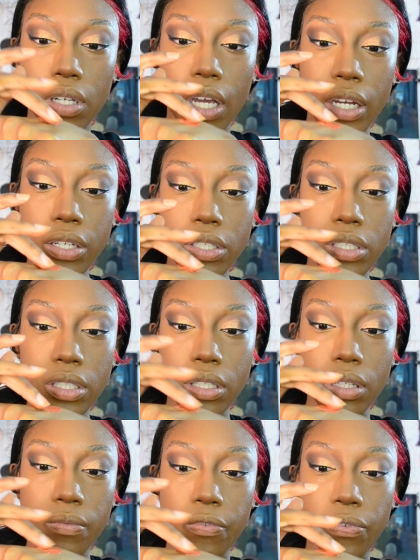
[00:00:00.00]
kind of just
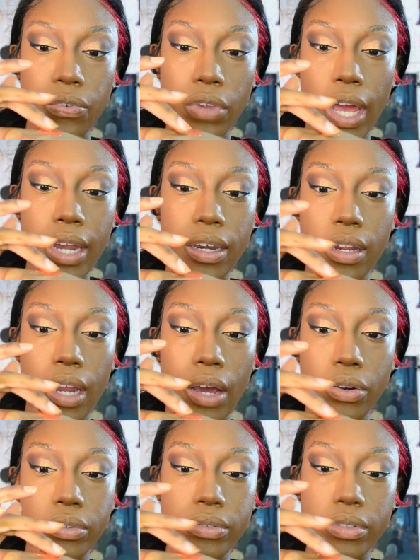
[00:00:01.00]
flatten it
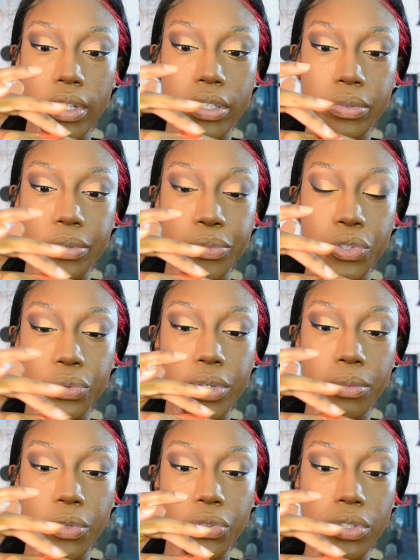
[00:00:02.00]
out. That's what I'm
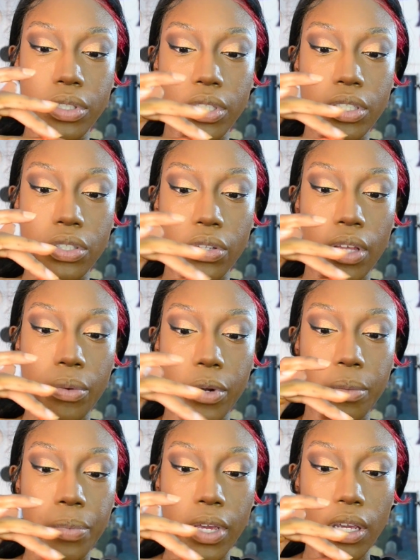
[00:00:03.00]
doing mostly, so that when
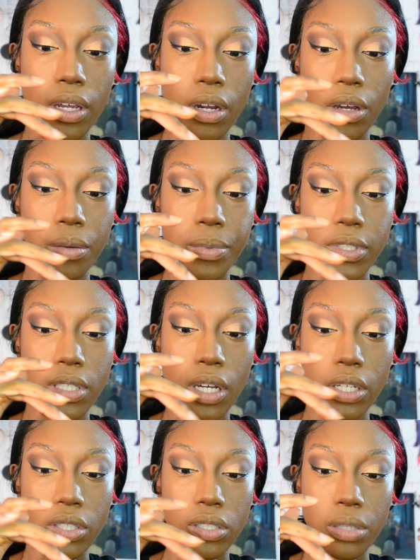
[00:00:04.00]
I pick it up, it's
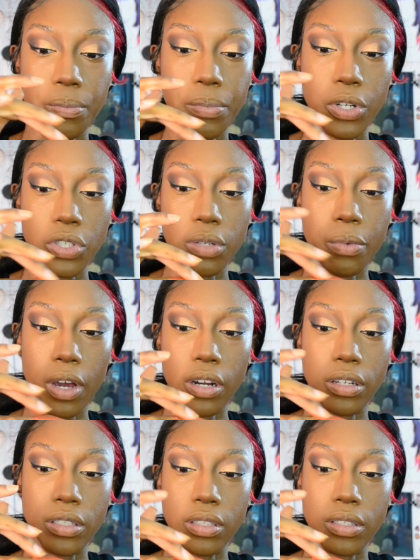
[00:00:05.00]
not just a bunch of
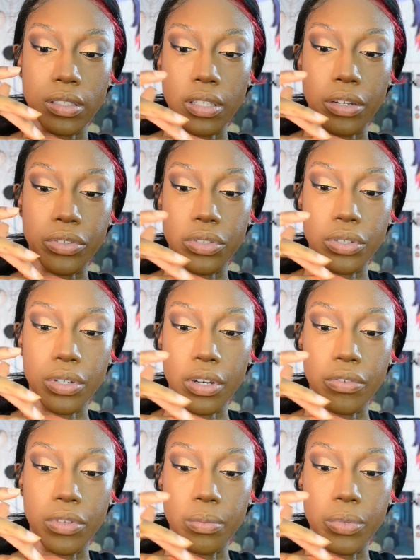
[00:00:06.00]
product in the center
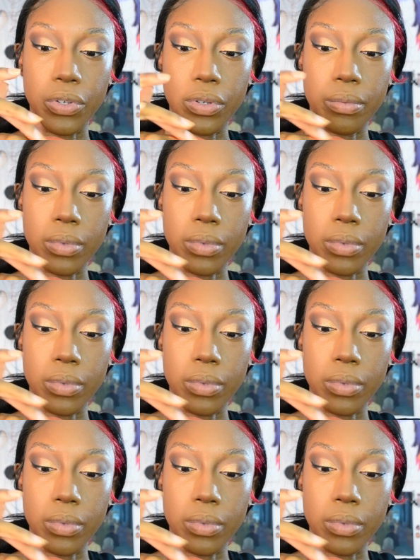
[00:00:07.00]
of the beauty